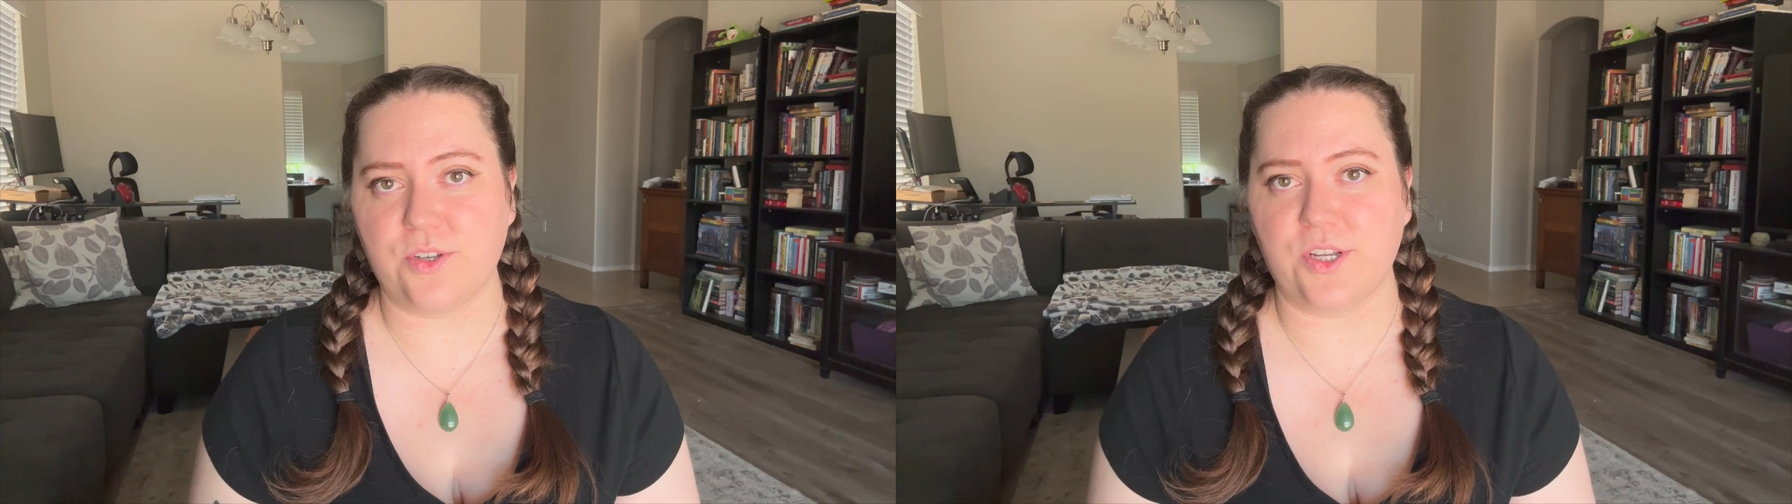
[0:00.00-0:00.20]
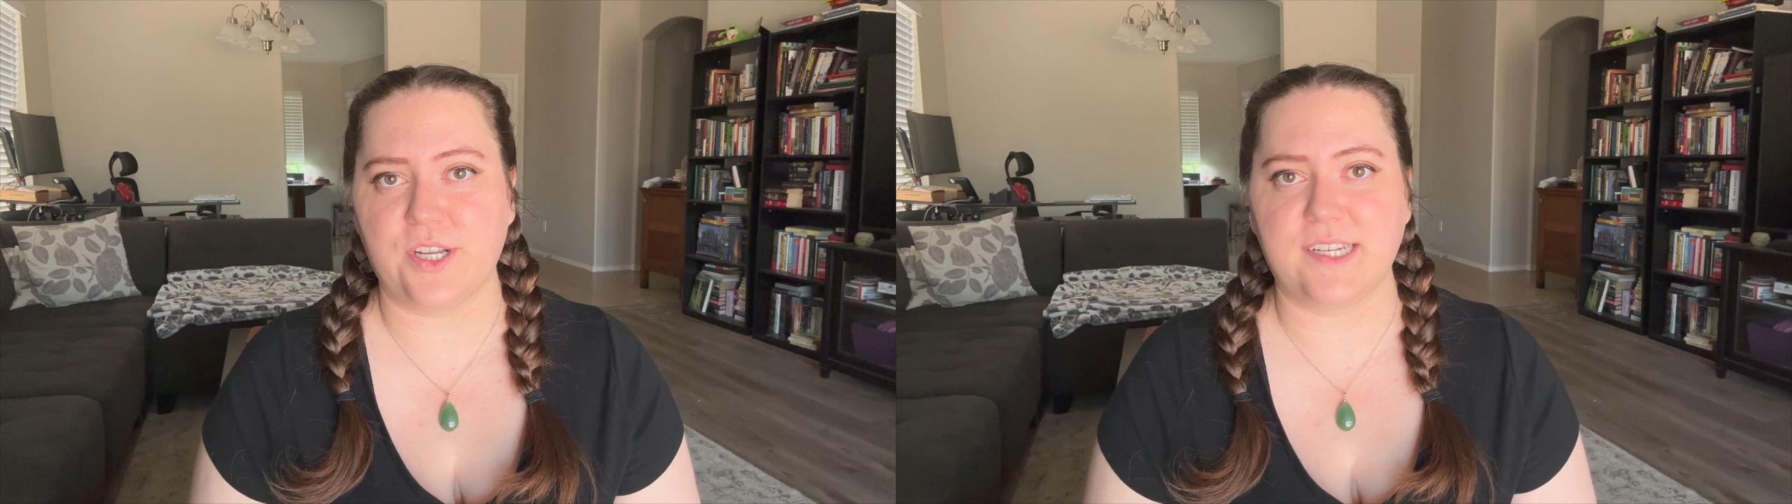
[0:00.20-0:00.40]

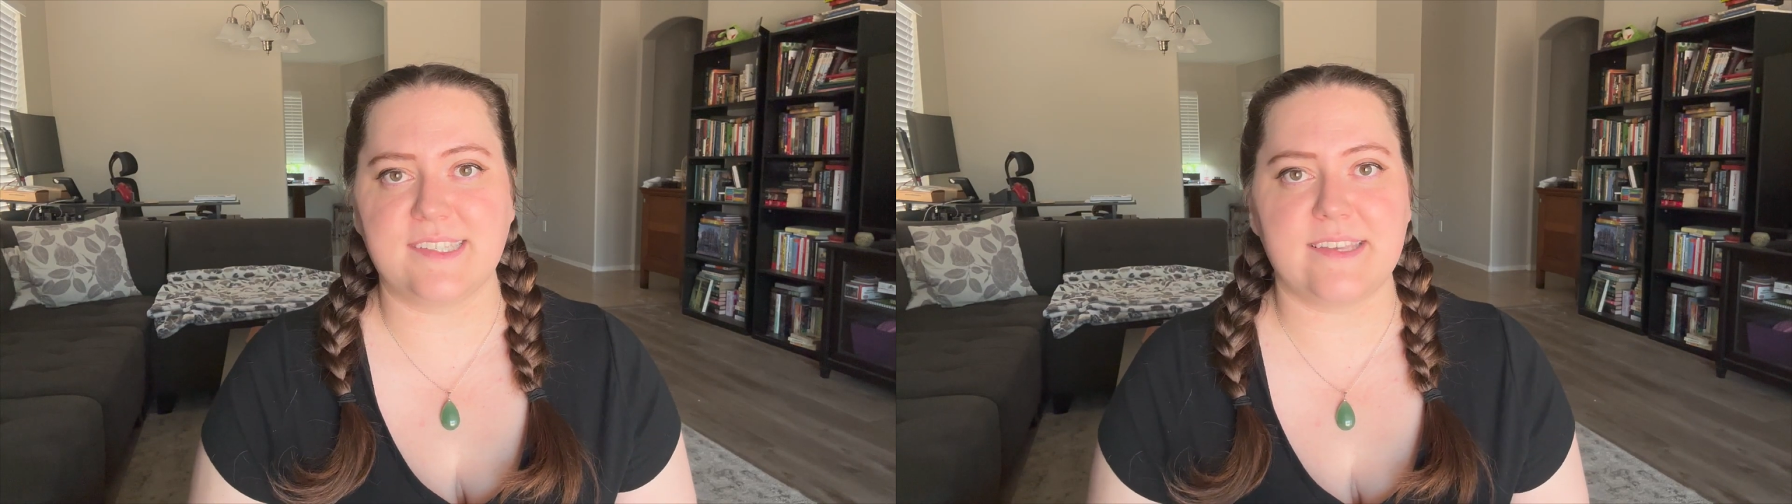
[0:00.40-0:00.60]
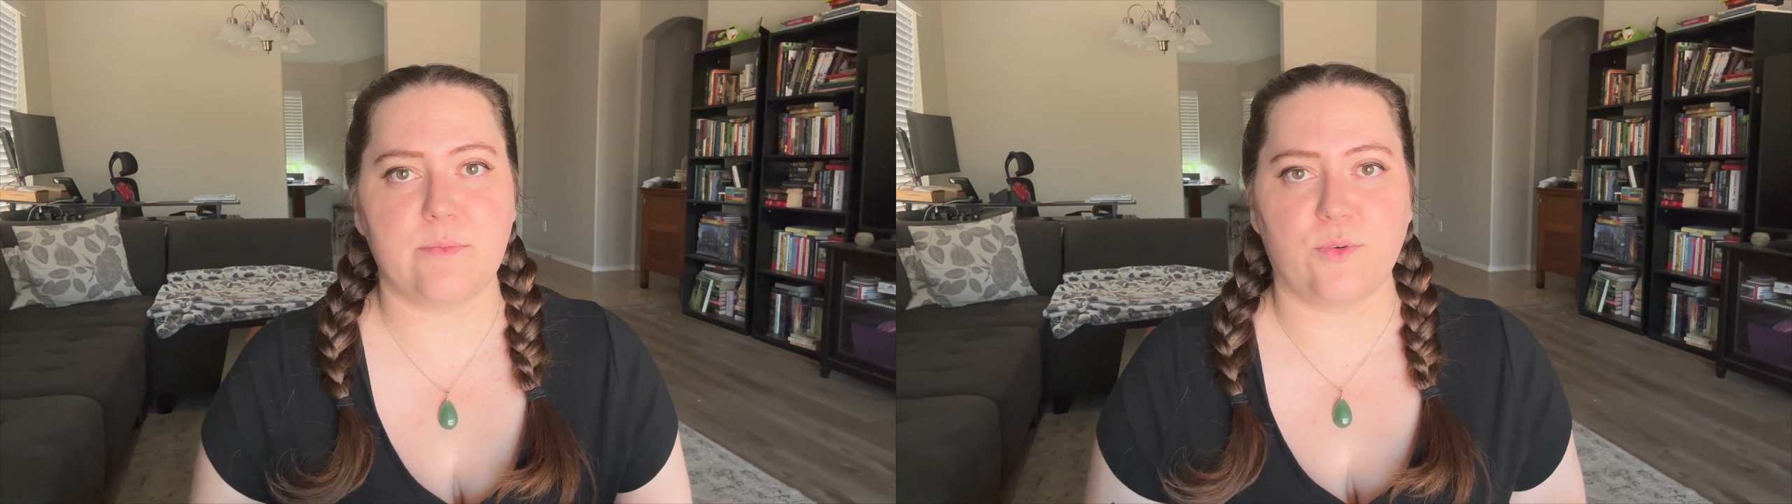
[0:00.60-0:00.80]
you're going to
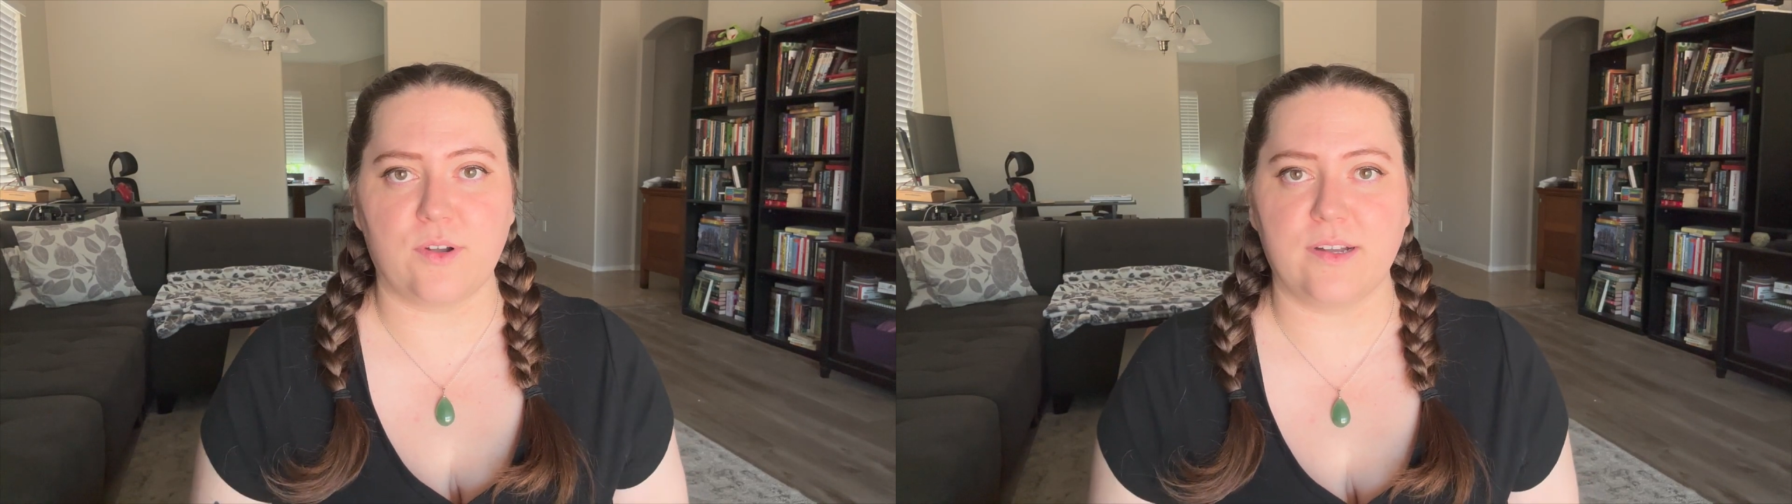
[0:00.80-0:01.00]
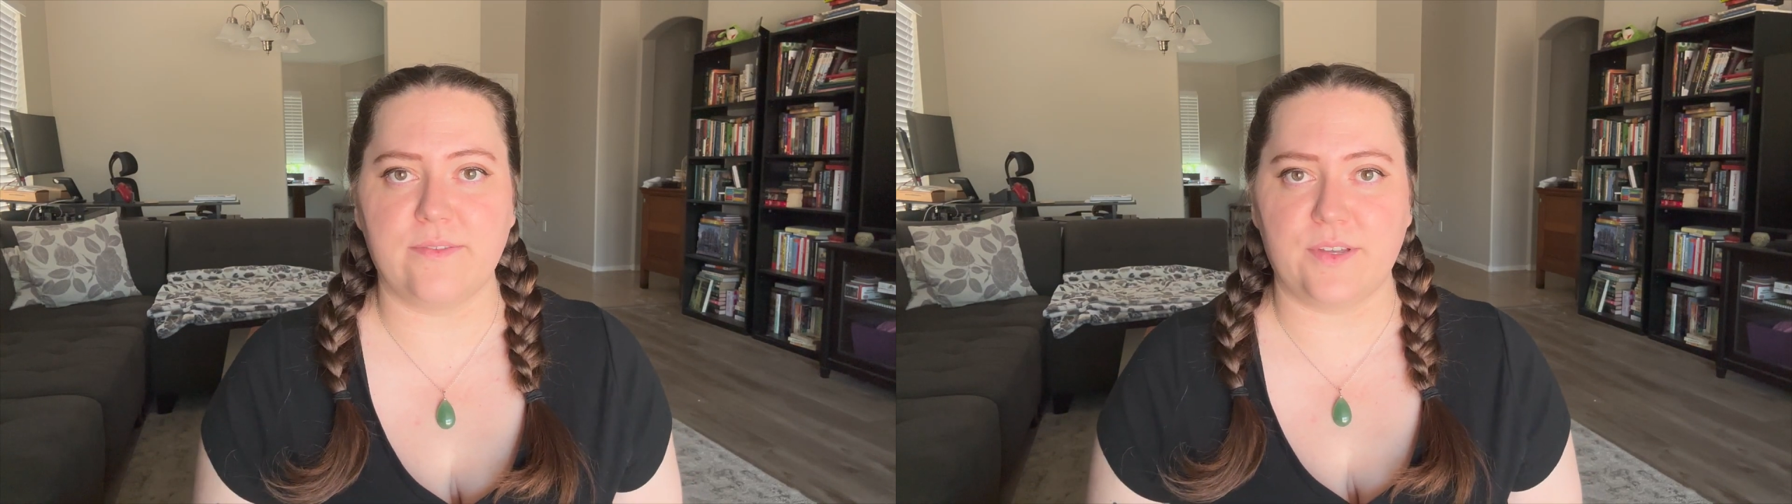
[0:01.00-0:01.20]
see
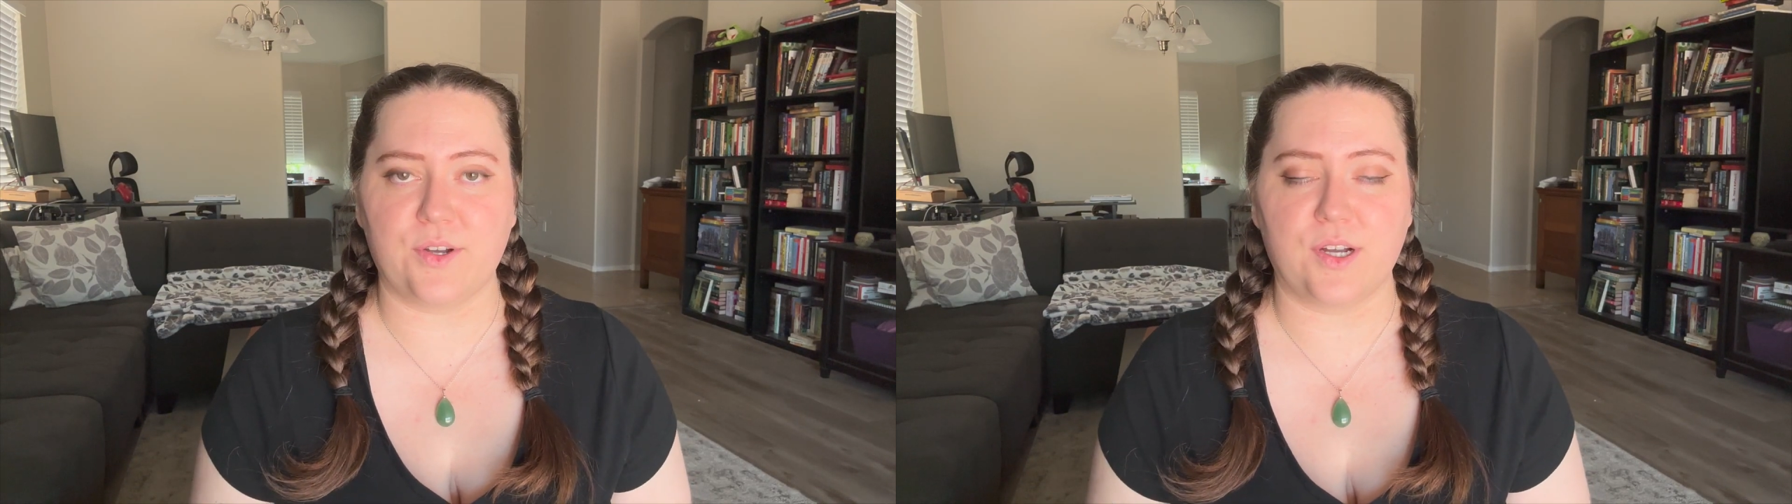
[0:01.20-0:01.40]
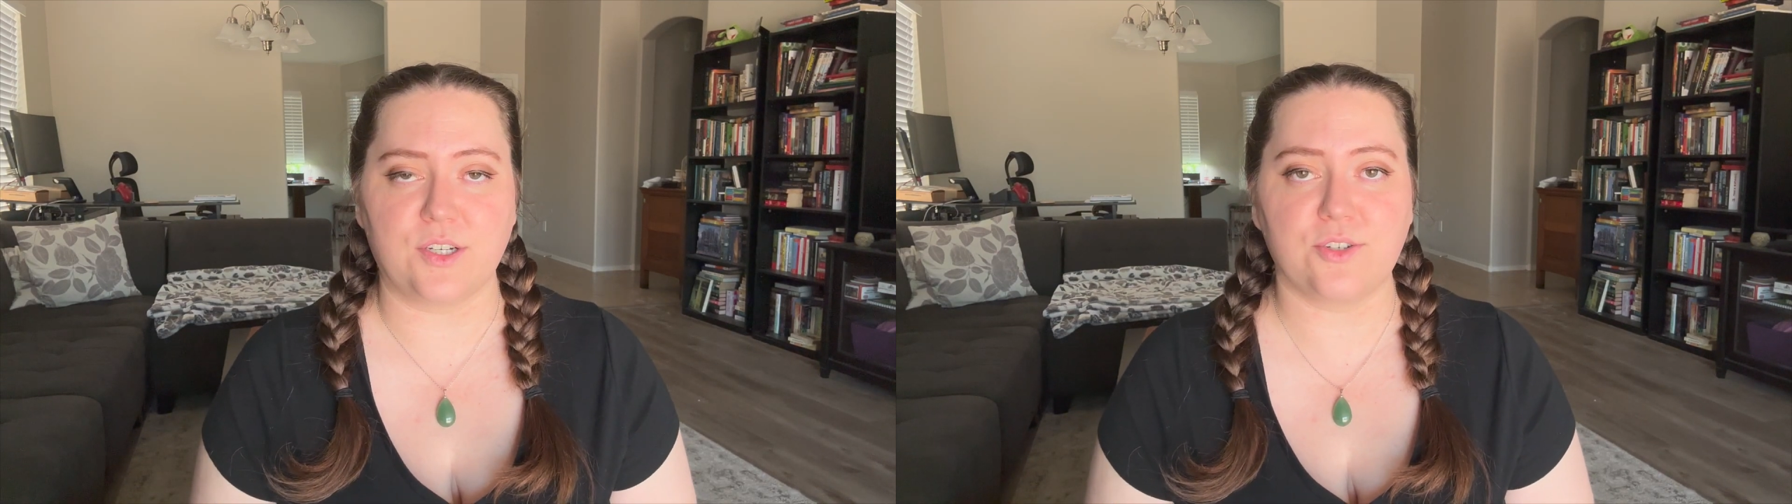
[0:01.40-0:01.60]
more of your